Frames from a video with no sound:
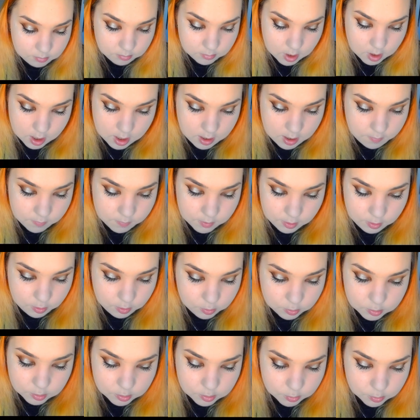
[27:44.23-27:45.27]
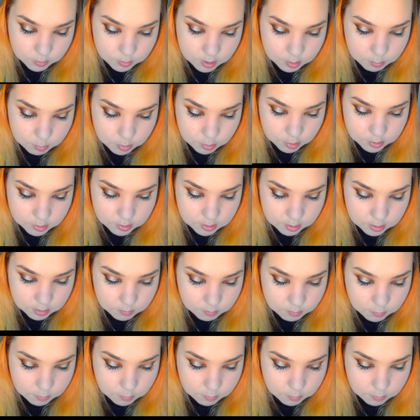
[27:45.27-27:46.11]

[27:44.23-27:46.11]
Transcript: I never used to wear bronzer